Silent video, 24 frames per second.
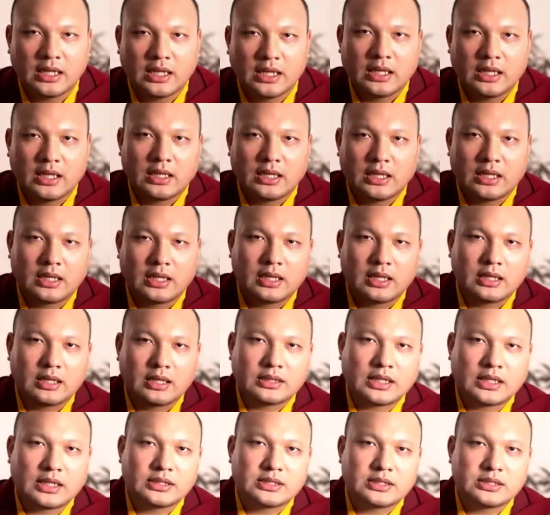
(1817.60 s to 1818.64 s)
He just
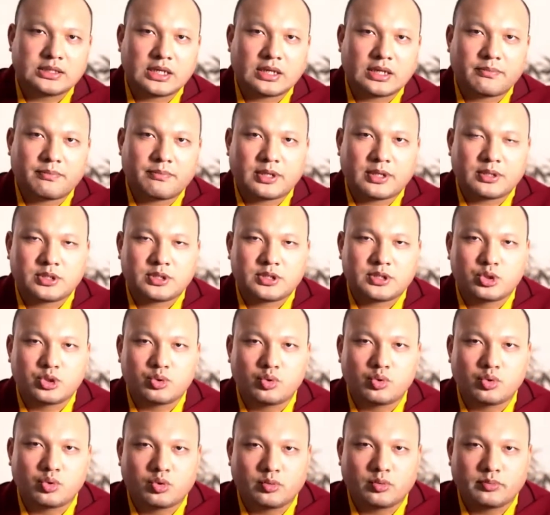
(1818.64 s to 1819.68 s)
sat directly on the bare
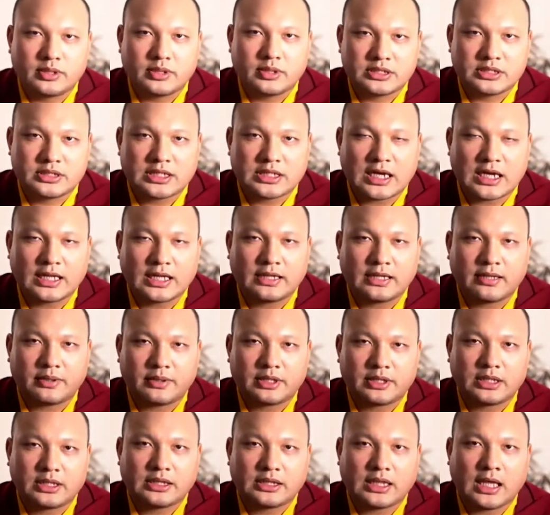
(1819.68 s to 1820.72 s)
ground.
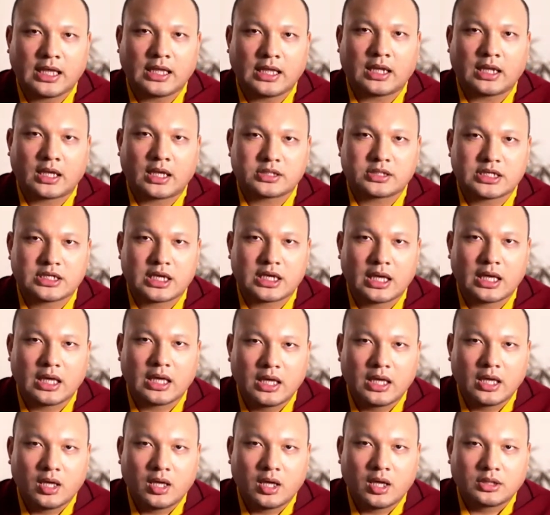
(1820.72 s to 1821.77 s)
And so
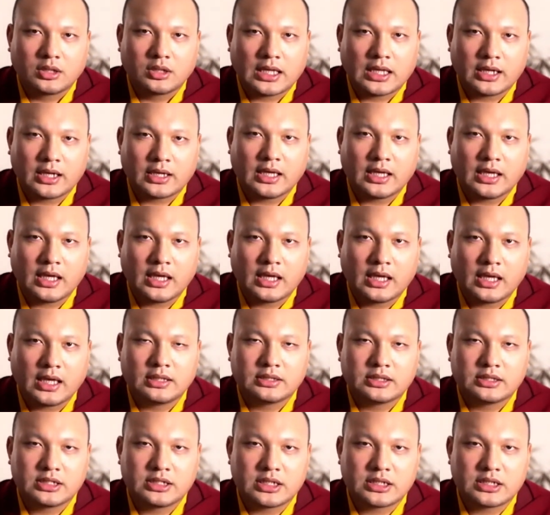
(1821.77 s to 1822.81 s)
his, he showed
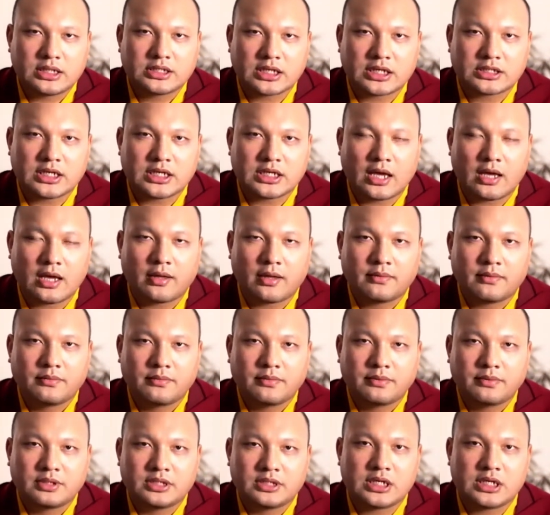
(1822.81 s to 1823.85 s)
his
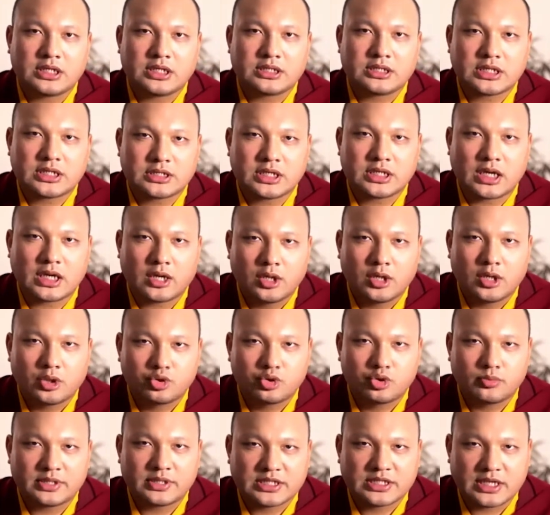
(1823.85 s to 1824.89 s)
bottom that had become like a
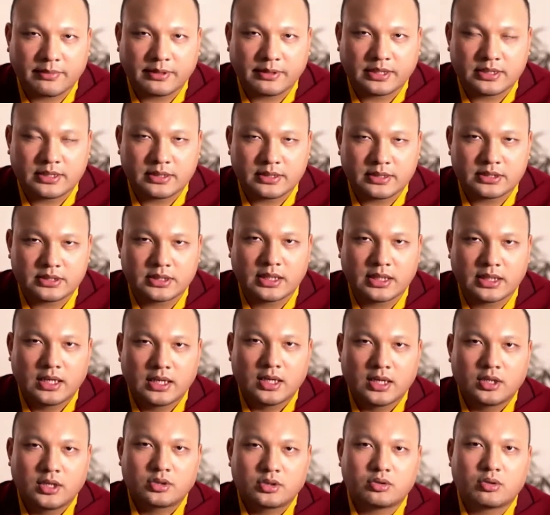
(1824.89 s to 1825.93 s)
monkey's. And he said,
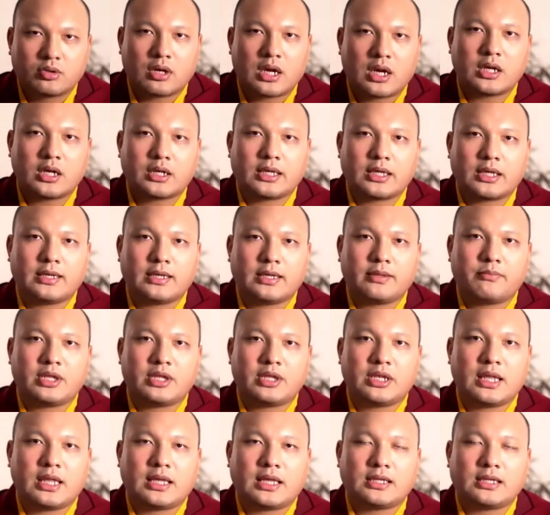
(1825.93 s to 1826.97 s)
I
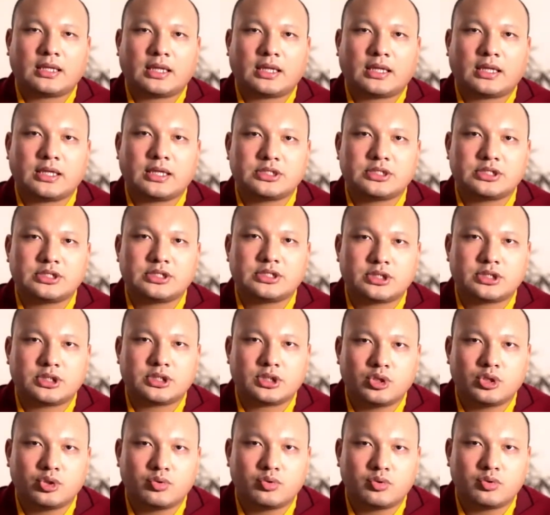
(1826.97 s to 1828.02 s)
practiced until I got
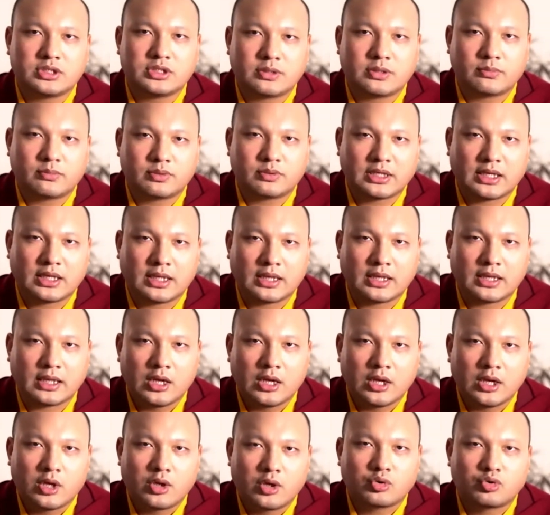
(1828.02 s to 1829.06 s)
like this.
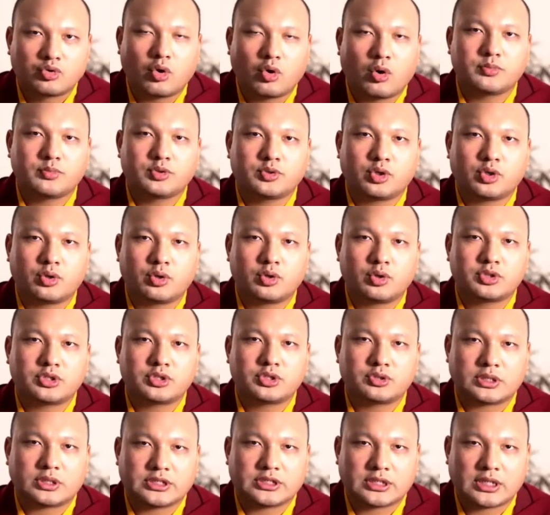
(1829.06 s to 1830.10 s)
You also
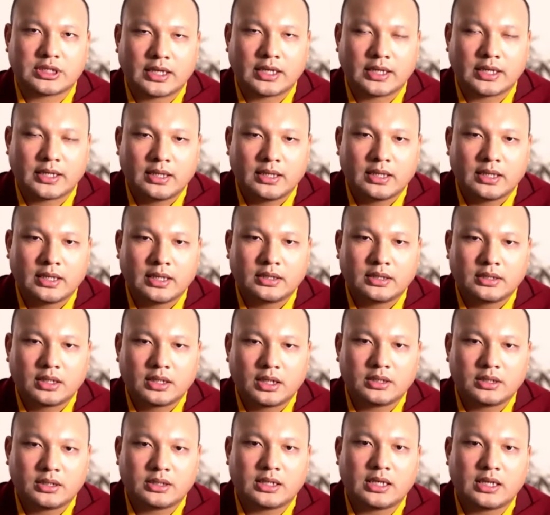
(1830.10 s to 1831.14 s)
need to find some grit and
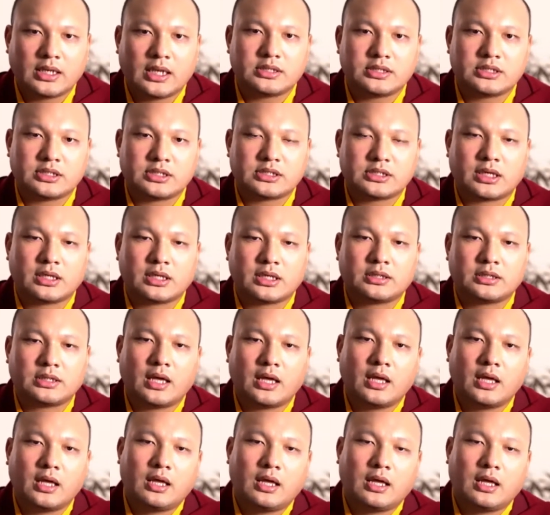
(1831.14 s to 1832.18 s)
determination and
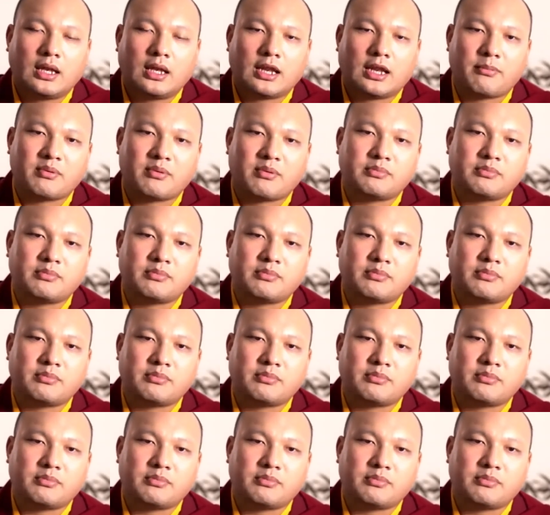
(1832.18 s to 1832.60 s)
meditate.